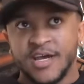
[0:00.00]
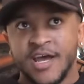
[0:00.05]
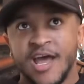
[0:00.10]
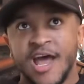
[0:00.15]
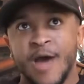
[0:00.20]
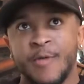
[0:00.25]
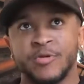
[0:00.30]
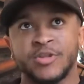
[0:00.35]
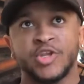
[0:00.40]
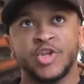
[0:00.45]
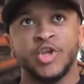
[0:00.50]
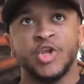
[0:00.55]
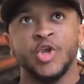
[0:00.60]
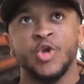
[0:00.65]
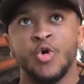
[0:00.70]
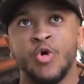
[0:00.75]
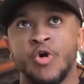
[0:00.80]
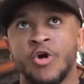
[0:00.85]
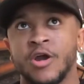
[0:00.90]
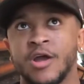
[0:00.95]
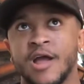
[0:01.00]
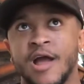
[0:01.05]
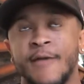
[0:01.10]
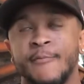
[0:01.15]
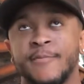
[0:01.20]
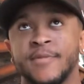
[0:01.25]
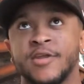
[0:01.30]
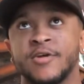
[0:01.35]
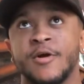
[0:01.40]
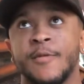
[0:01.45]
I went to New York. I
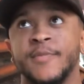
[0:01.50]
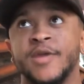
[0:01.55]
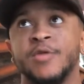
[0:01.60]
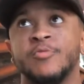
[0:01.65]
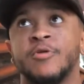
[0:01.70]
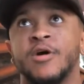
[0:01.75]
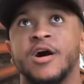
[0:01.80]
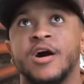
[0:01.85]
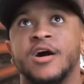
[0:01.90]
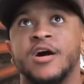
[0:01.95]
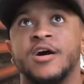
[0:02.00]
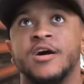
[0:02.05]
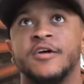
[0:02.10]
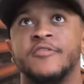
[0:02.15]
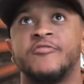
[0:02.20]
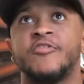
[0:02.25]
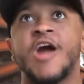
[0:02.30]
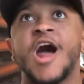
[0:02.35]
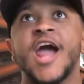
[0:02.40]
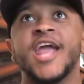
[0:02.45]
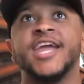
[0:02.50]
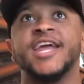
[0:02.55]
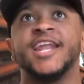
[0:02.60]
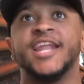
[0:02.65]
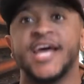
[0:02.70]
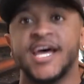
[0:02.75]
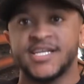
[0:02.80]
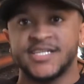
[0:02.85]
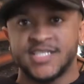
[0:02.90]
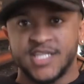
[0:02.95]
went to go meet with Ryan
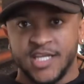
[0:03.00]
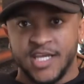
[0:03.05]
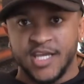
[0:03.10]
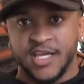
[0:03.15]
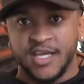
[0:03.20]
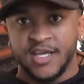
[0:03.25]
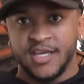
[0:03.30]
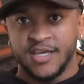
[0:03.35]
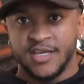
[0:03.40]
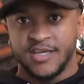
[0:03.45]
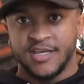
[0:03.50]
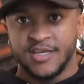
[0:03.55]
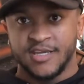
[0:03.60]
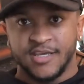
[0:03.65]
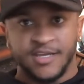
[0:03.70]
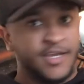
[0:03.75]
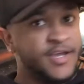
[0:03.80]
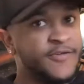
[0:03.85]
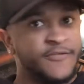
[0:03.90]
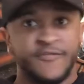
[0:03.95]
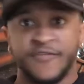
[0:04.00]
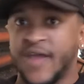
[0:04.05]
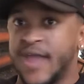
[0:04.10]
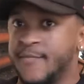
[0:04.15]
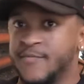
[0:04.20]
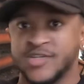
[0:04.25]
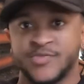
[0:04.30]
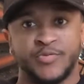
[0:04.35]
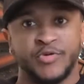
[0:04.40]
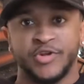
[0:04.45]
Leslie,
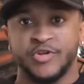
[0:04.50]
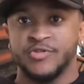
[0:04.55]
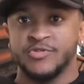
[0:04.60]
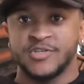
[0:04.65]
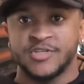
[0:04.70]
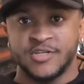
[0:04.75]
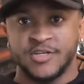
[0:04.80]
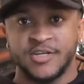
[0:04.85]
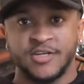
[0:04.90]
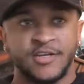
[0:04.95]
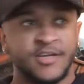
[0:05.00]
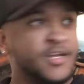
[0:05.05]
famous producer.